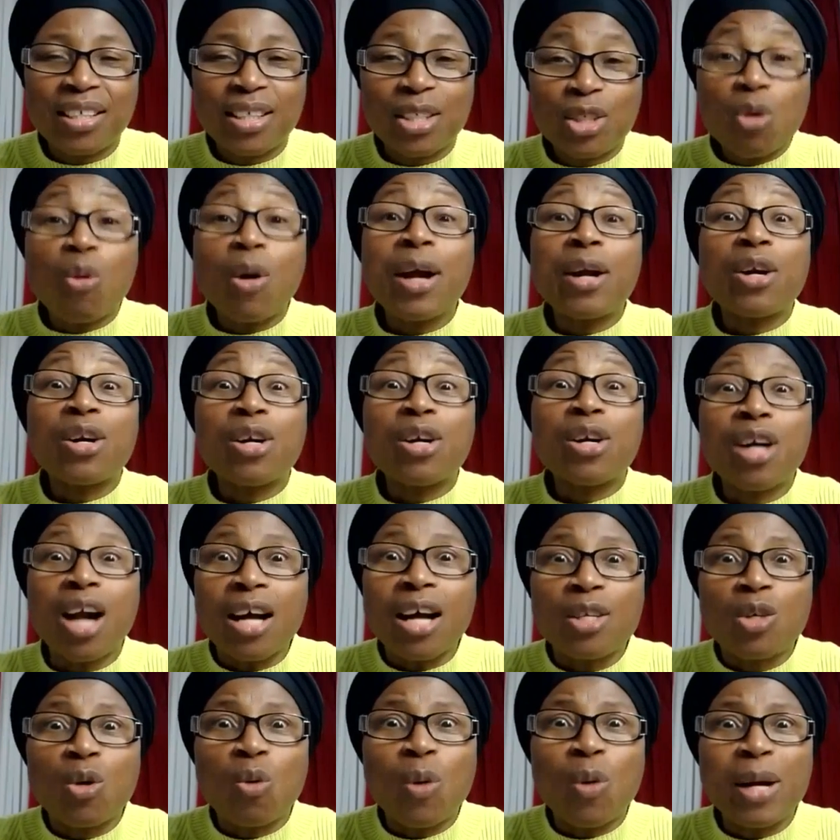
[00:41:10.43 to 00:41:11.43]
You will run,
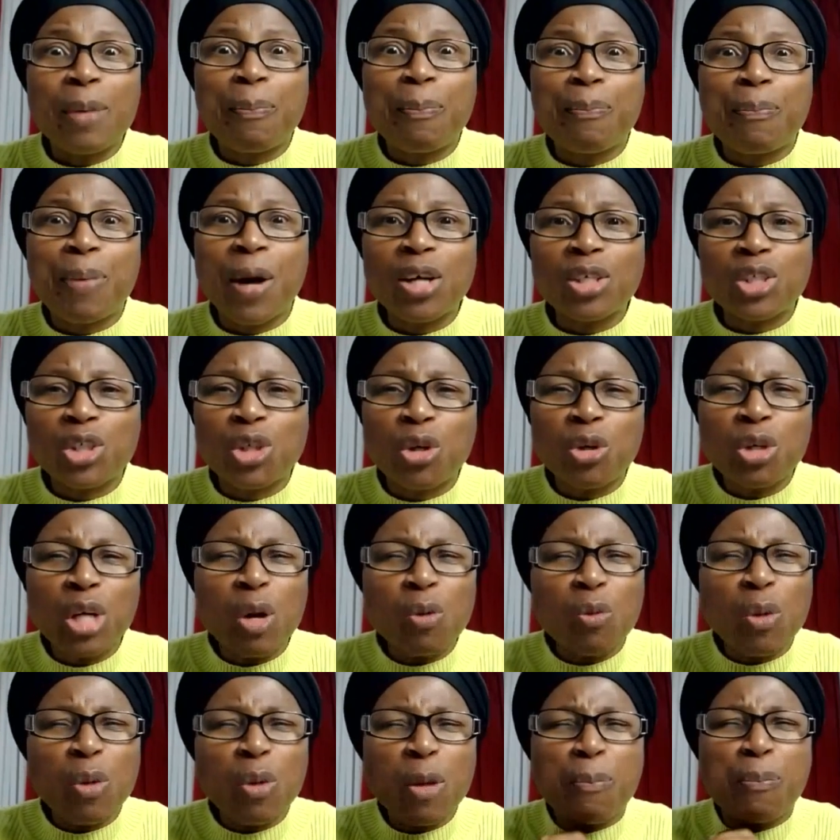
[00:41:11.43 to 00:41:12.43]
you will pursue
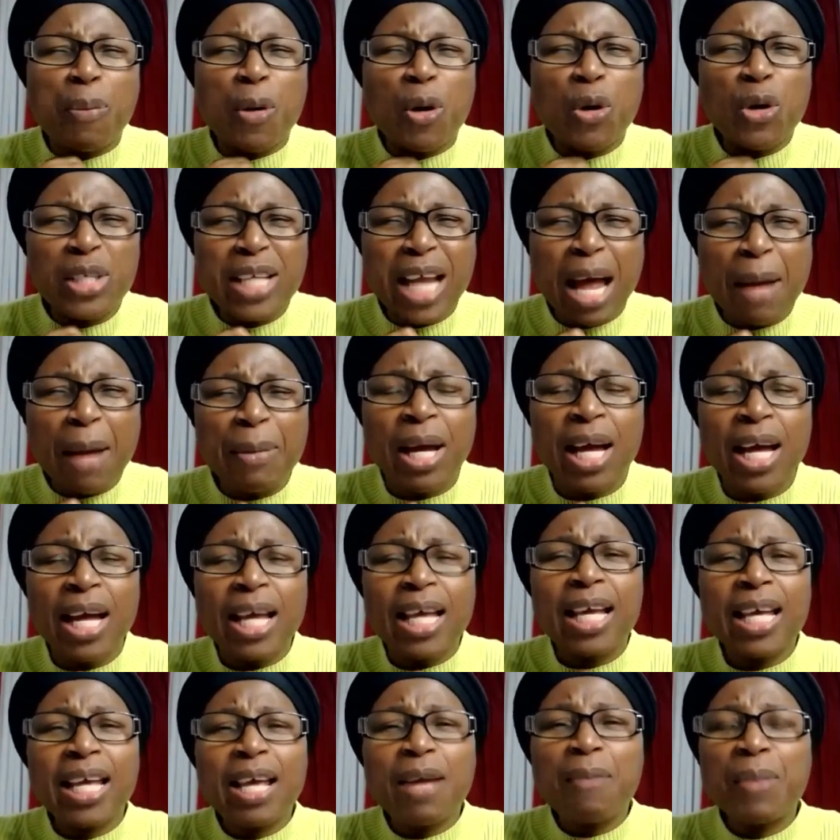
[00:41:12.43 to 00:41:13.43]
them, we put them
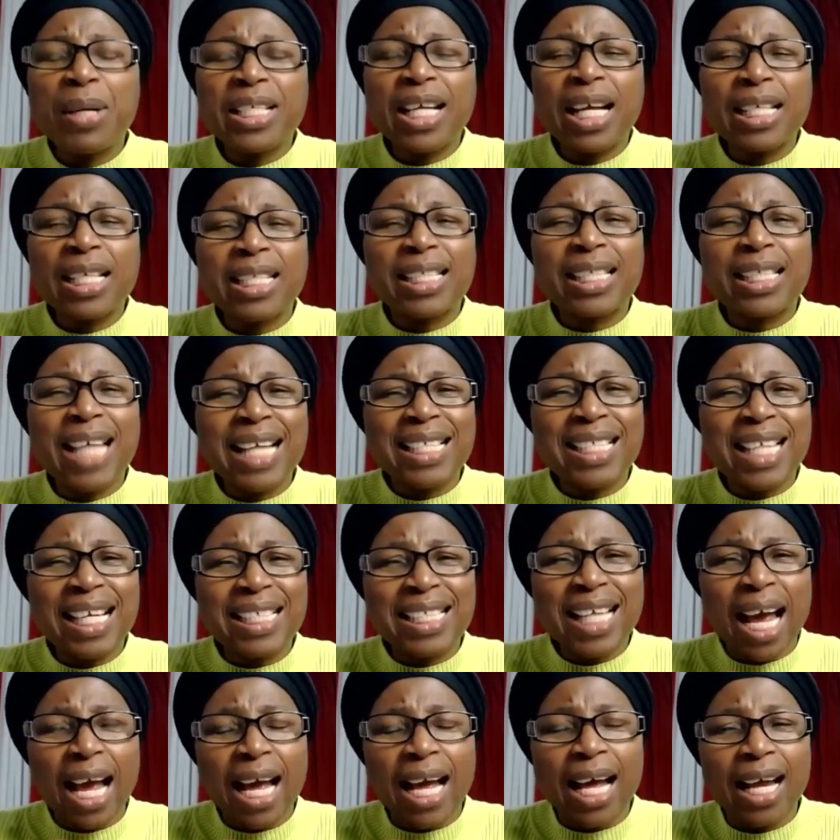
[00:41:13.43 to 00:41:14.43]
immediately cha cha
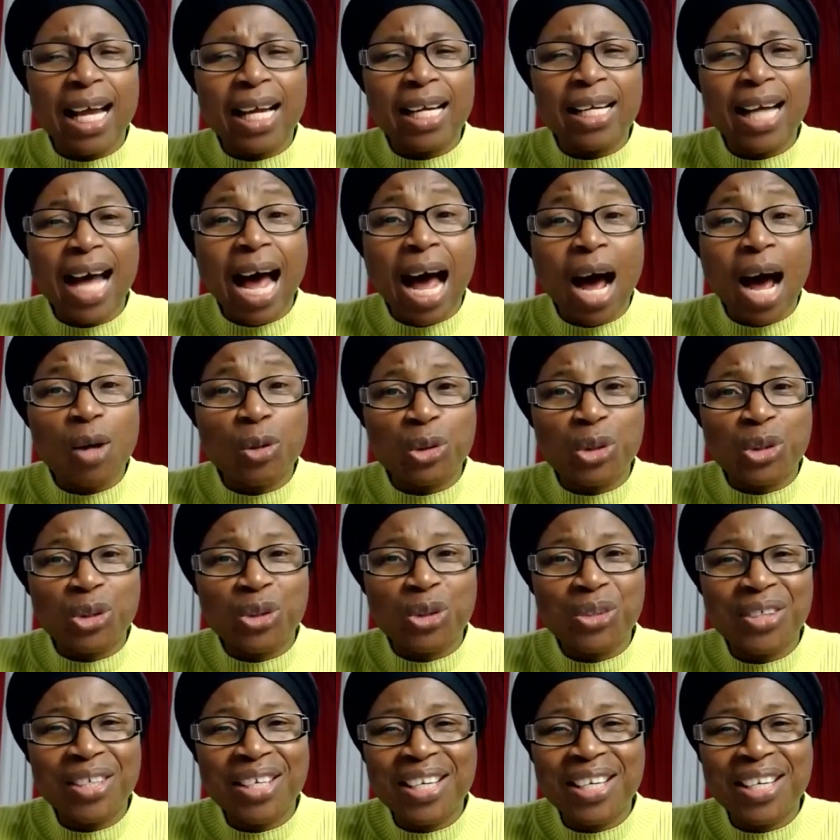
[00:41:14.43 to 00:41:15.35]
cha out.